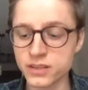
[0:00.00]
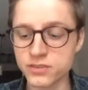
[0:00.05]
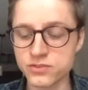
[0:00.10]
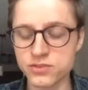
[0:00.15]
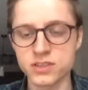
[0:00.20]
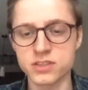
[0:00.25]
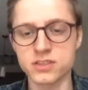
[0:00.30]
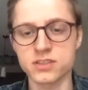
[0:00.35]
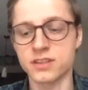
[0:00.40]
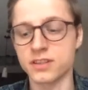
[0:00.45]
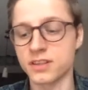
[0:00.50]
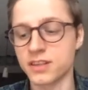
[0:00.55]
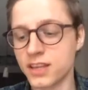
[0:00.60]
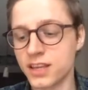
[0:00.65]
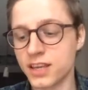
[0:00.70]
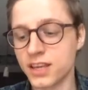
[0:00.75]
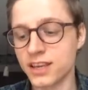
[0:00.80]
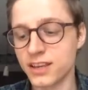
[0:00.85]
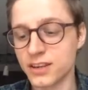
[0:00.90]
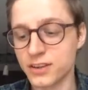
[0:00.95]
interesting.
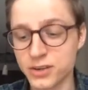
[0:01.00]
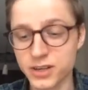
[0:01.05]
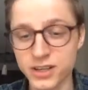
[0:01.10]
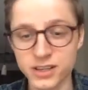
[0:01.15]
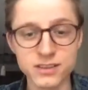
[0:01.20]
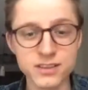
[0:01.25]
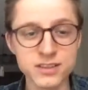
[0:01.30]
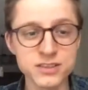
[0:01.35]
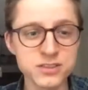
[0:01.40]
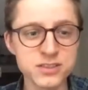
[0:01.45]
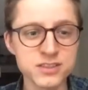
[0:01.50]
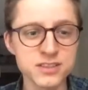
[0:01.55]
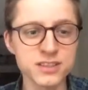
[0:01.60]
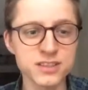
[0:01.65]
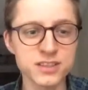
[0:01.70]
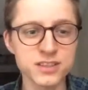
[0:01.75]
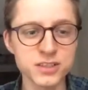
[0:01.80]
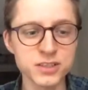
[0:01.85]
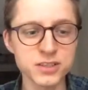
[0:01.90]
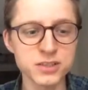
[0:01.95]
All right, let's
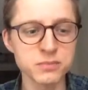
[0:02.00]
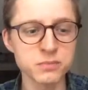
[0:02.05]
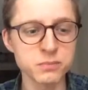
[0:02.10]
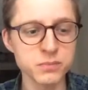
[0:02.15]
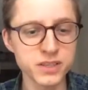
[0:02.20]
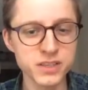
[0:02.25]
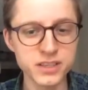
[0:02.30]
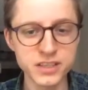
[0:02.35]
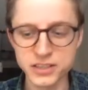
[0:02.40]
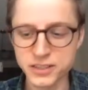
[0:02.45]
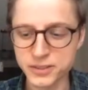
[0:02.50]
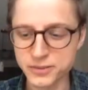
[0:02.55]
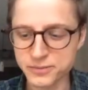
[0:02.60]
begin.